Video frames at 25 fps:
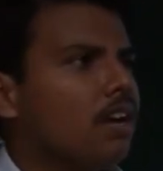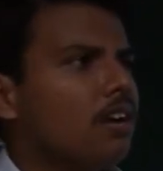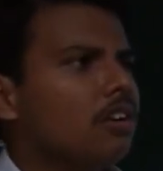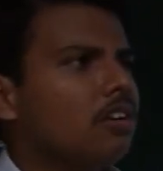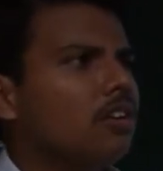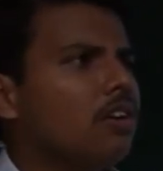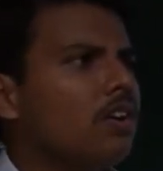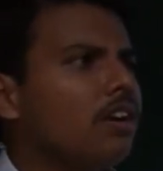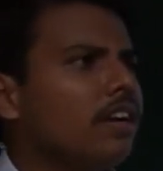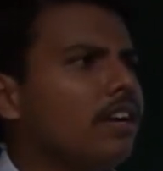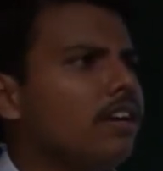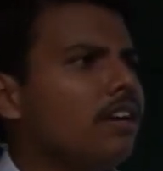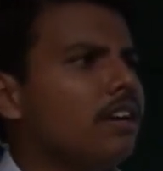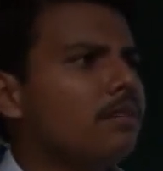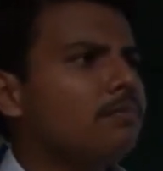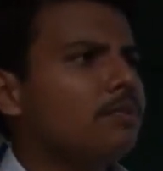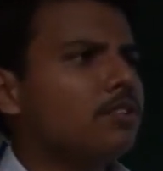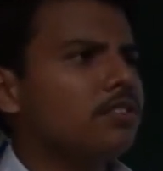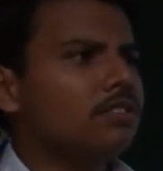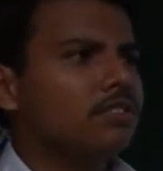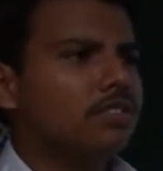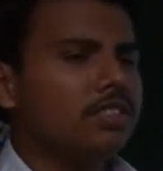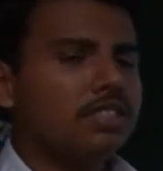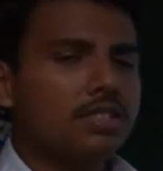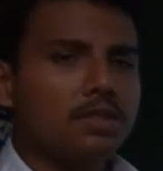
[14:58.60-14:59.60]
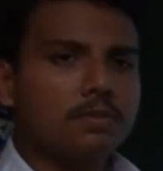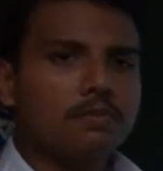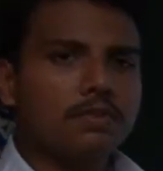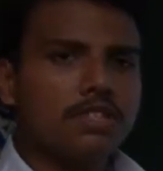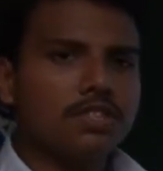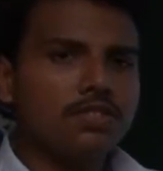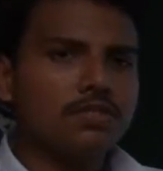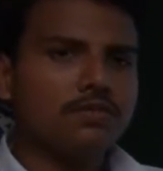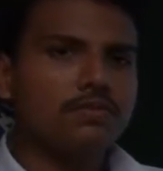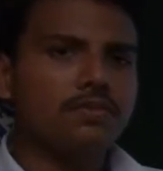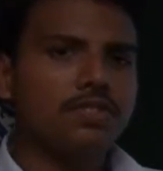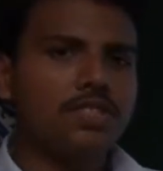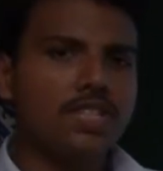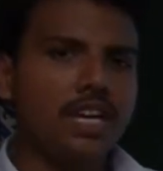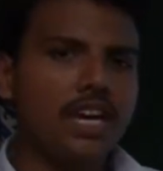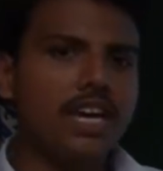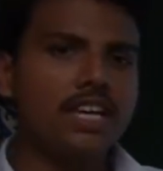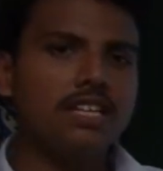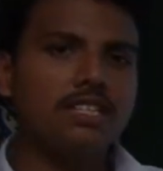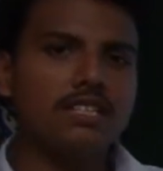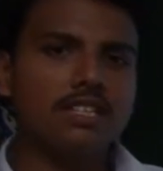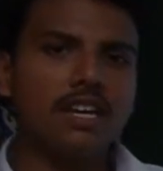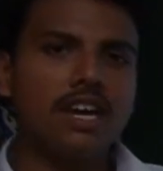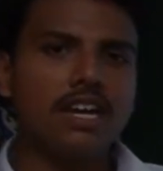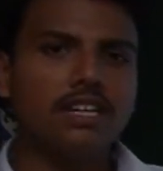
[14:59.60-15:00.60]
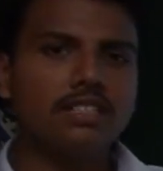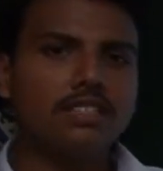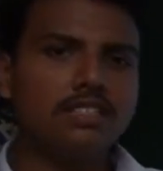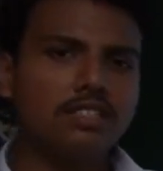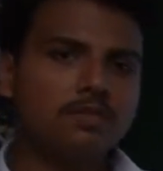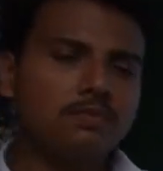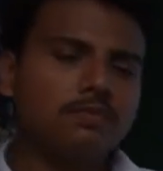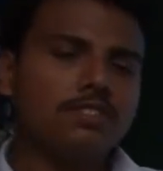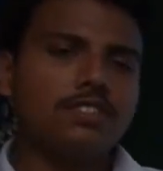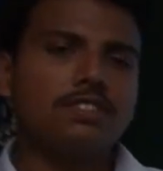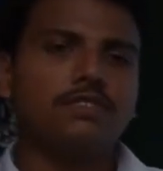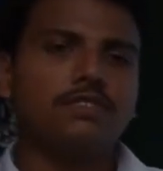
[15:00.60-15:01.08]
talking about this much of change and this much